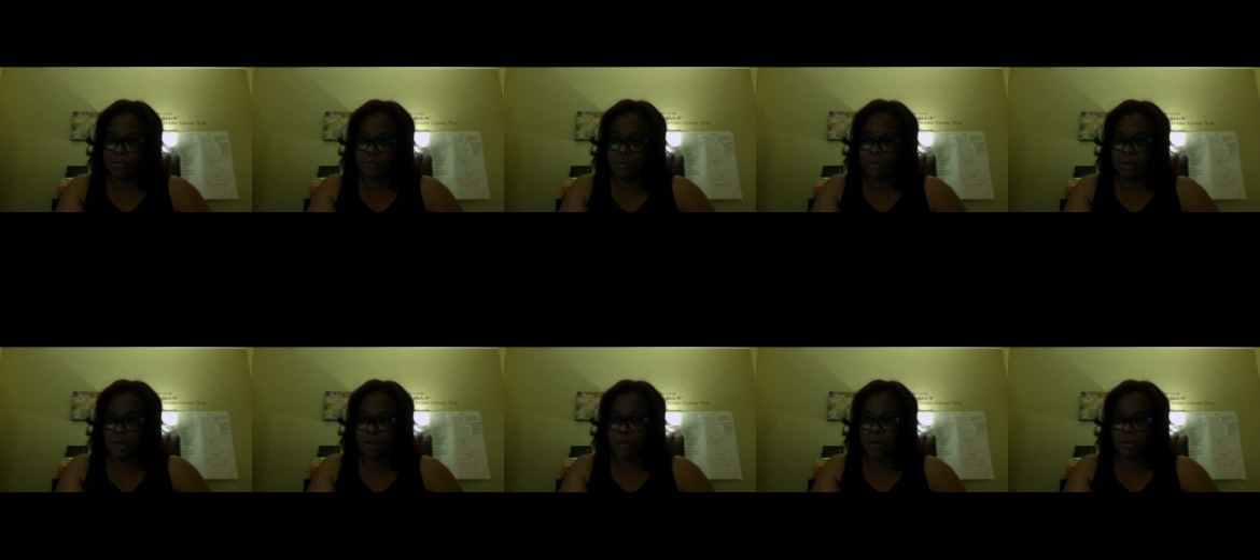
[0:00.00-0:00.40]

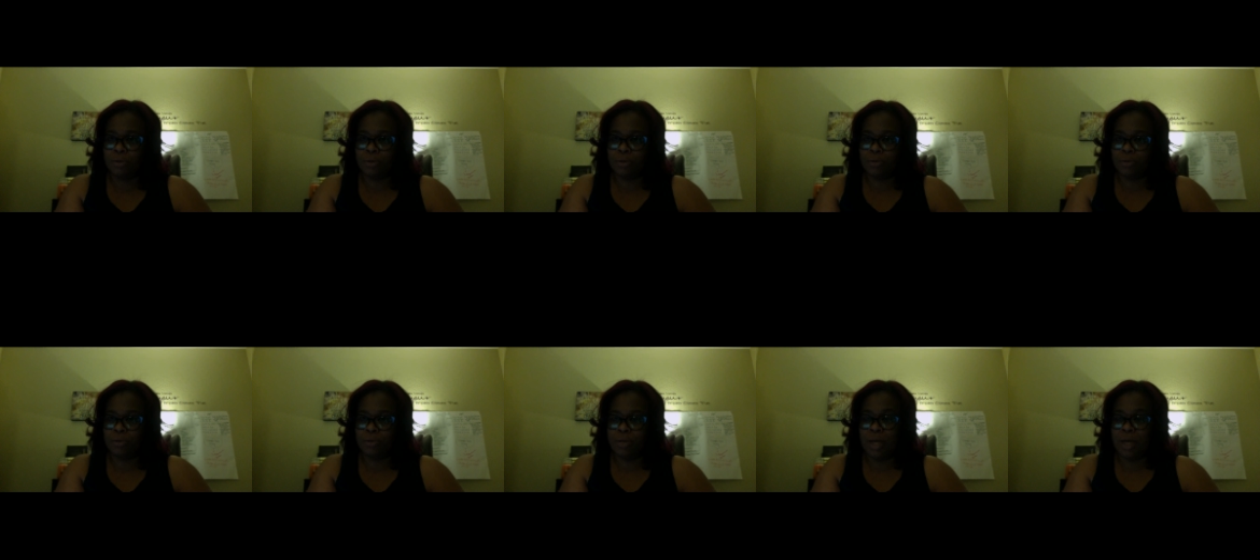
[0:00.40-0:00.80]
you
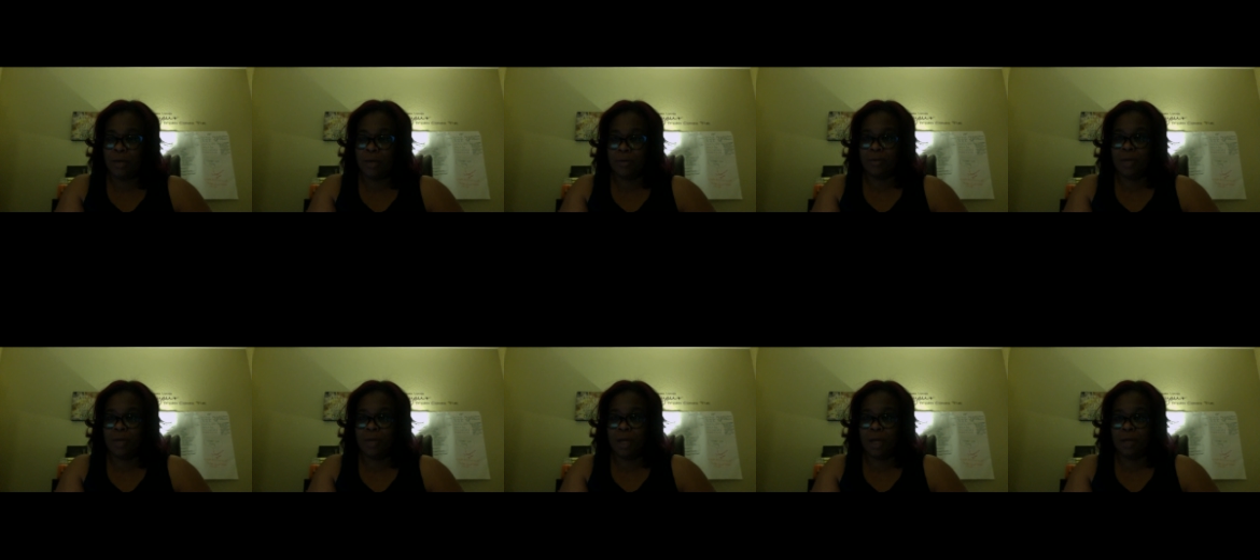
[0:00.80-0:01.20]
know,
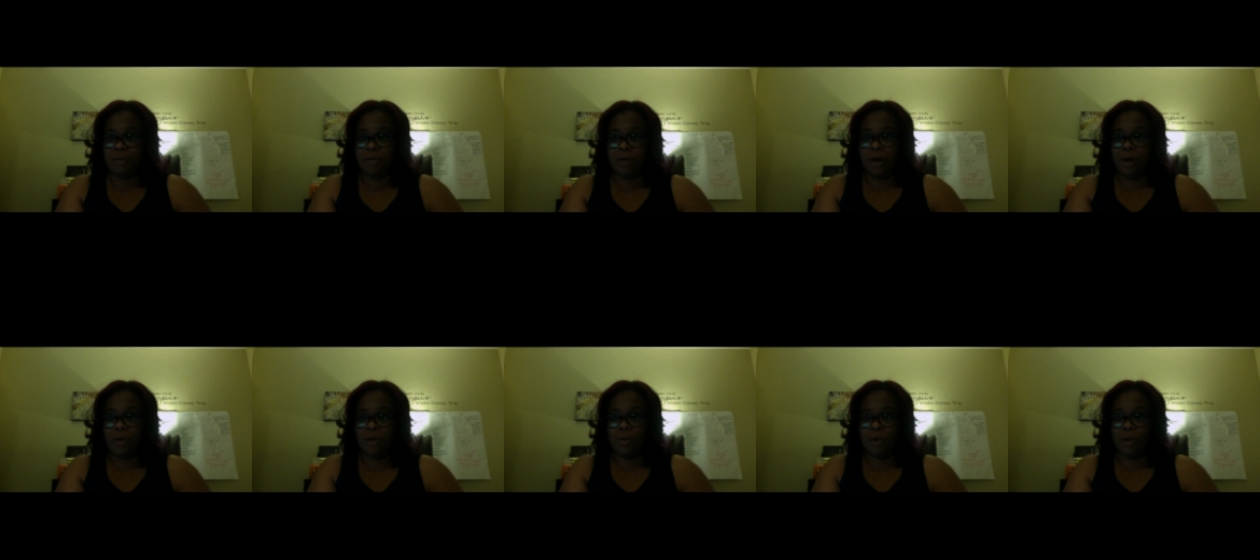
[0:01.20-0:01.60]
that they
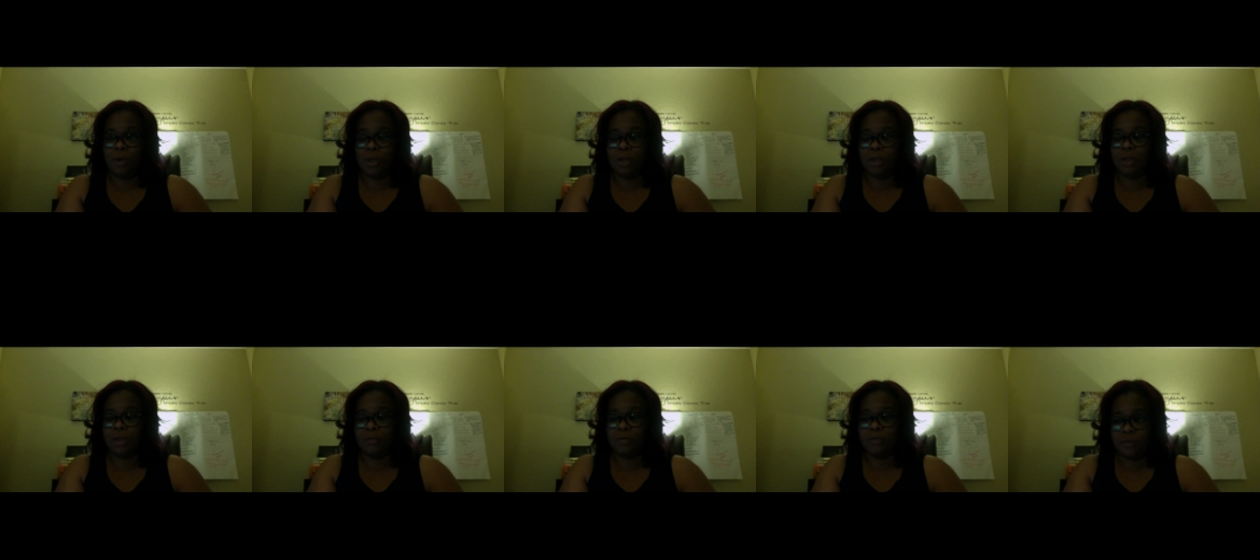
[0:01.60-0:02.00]
thought well
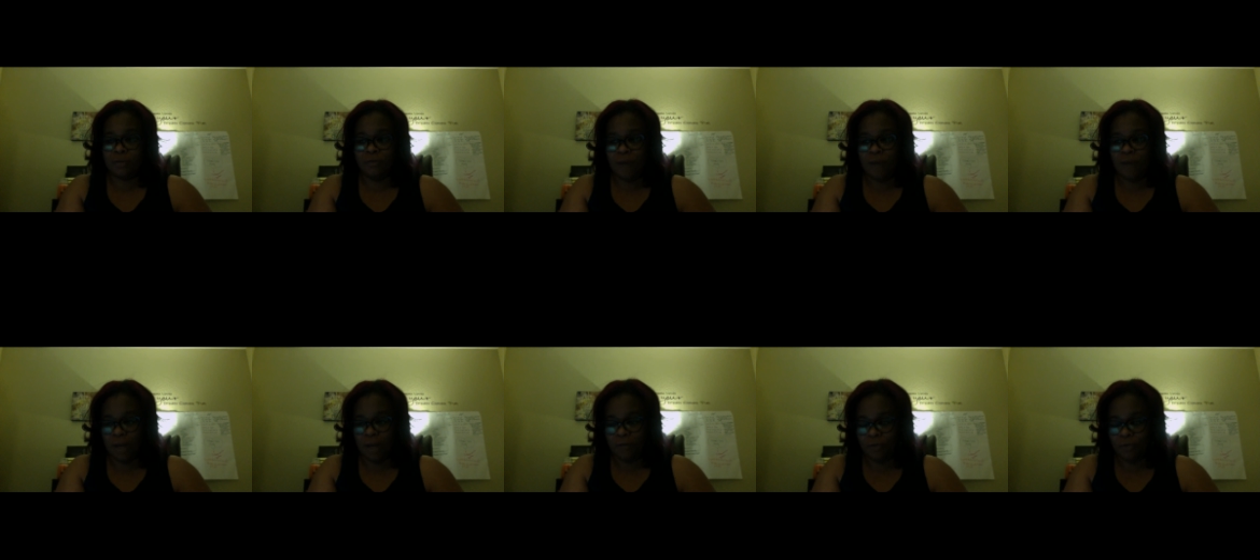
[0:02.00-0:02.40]
enough to
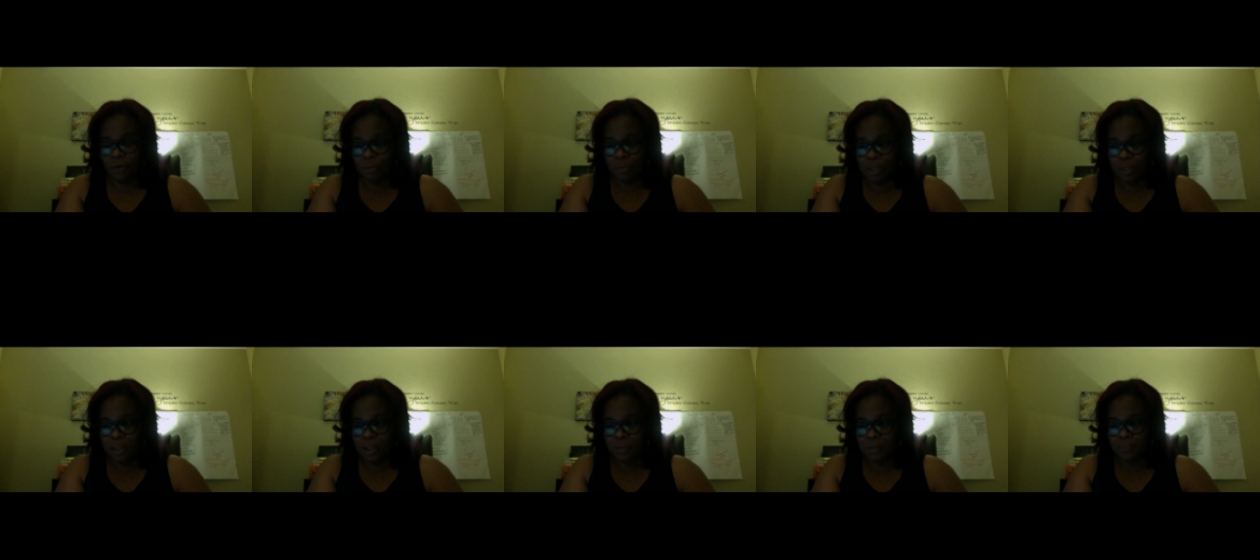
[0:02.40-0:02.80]
fight for
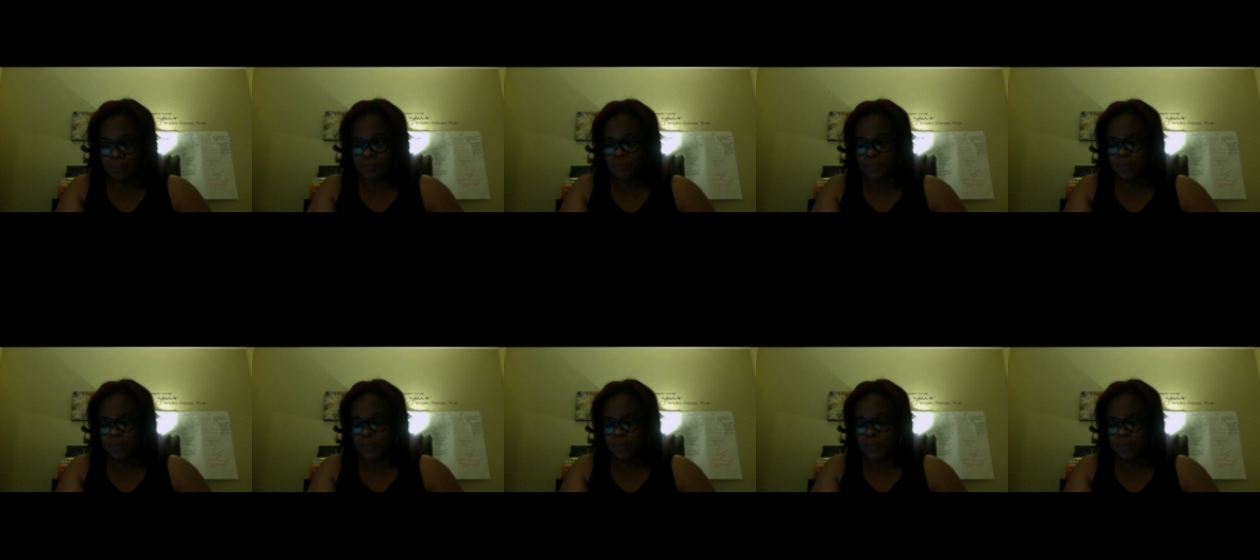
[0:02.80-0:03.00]
me.